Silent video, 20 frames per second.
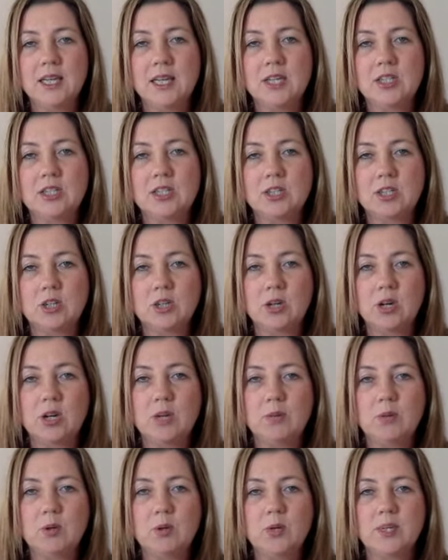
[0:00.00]
So
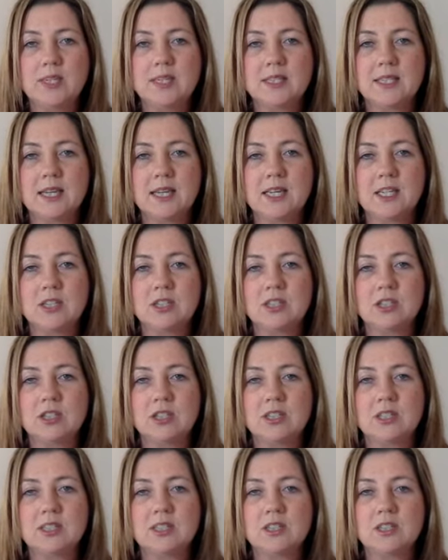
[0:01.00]
I'm always saying to students,